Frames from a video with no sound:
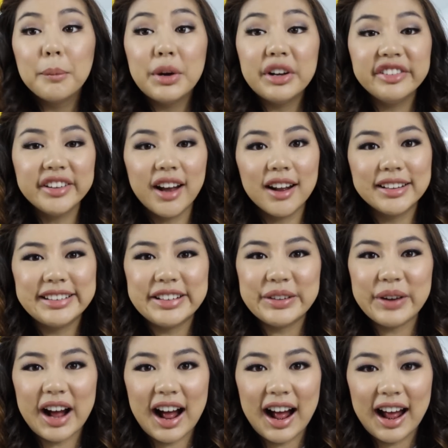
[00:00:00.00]
Moving on
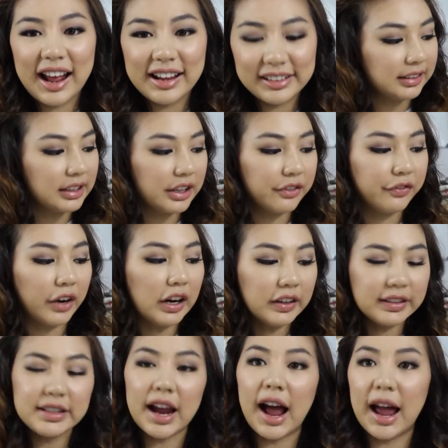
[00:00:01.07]
to eyes, the
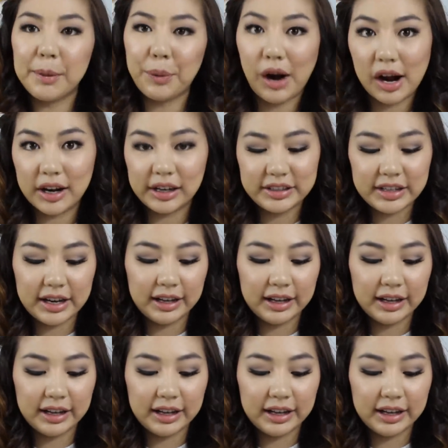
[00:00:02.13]
first eye product